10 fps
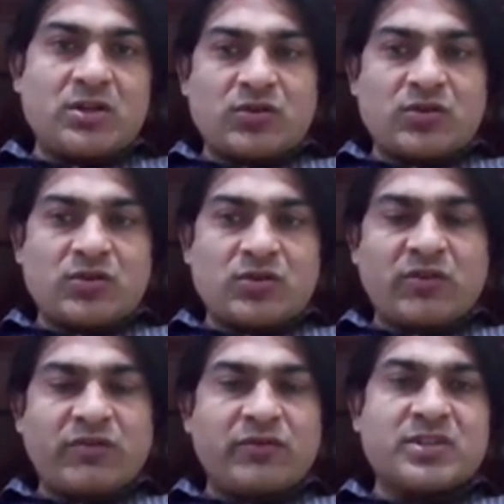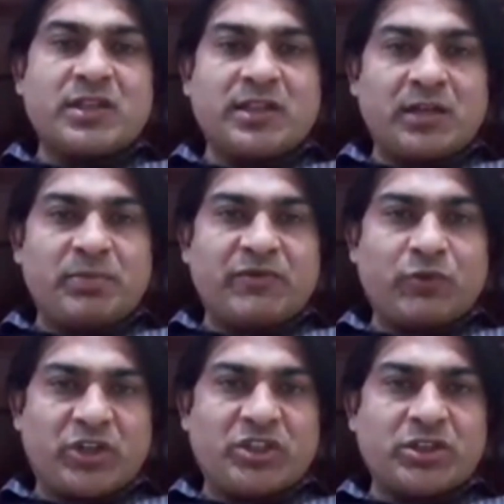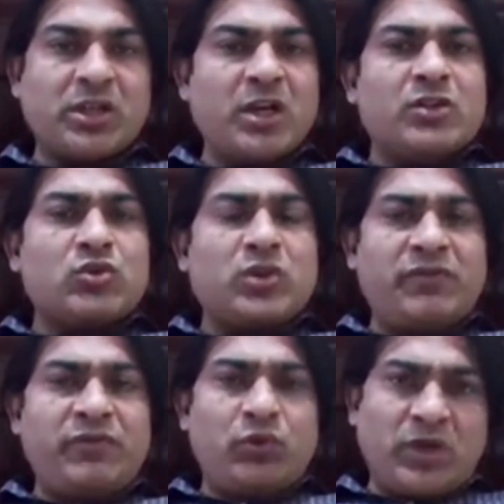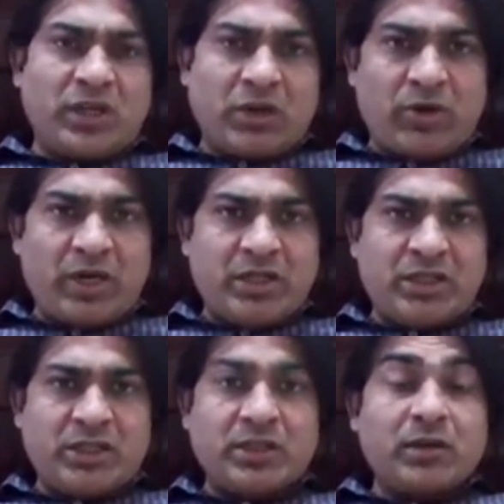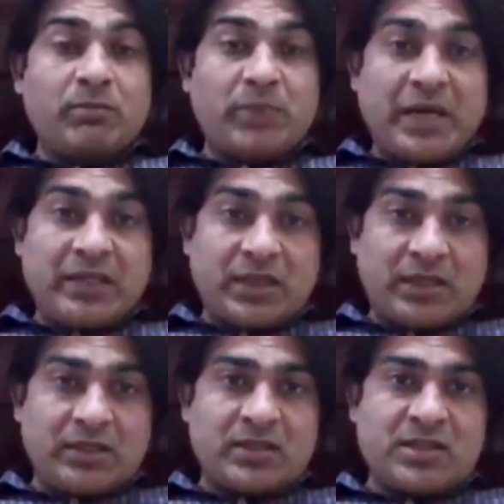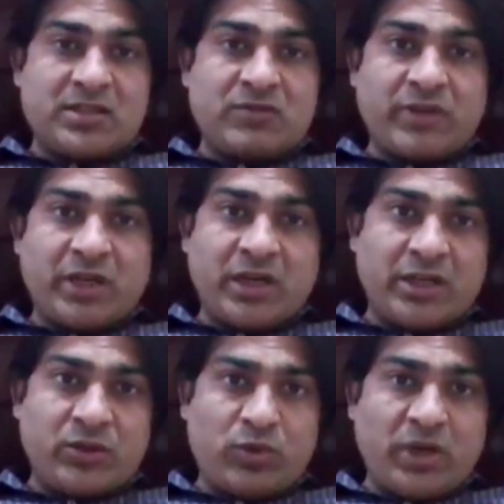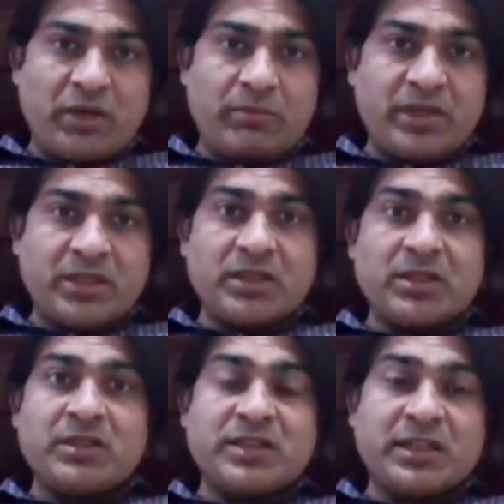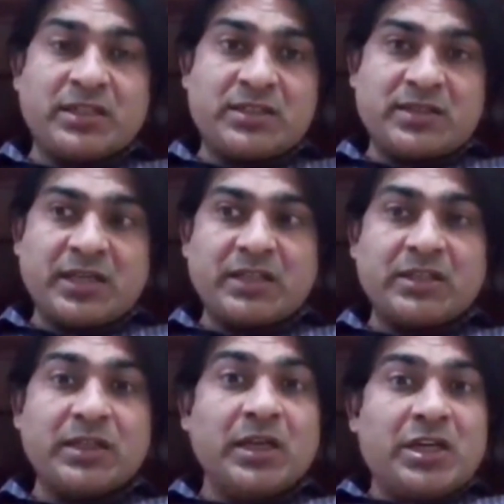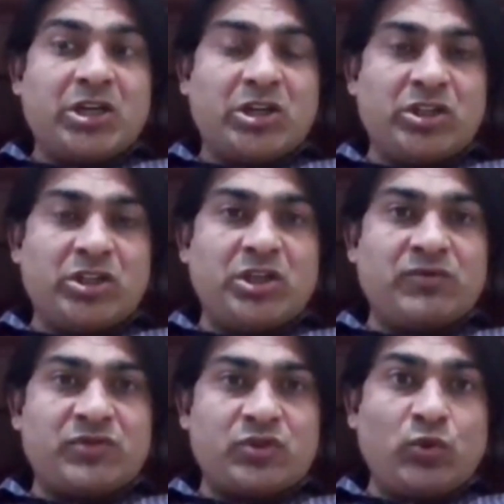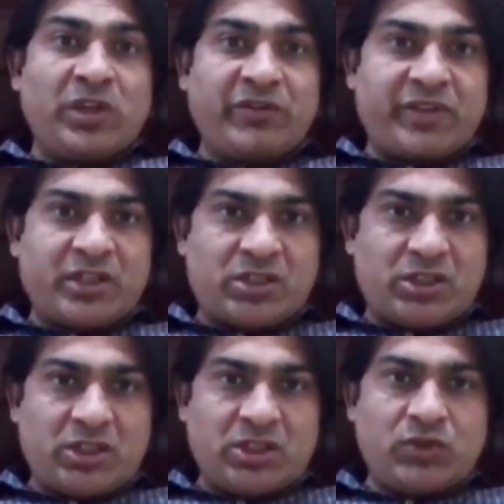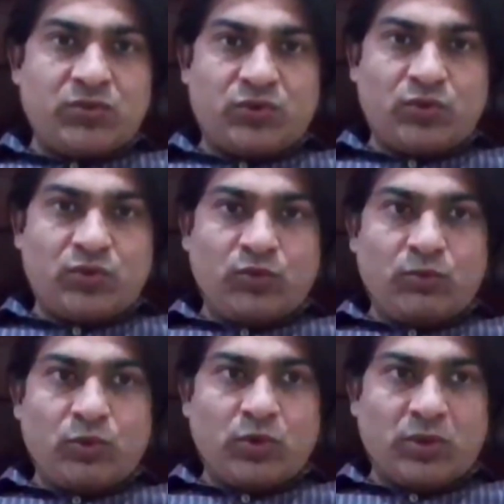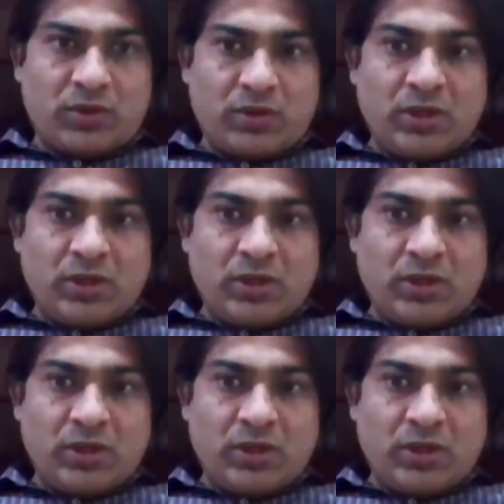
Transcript: chance of a scleral perforation. So if you can avoid it, and the other reason why I do hang back technique, that is that it gives you leverage. It gives you more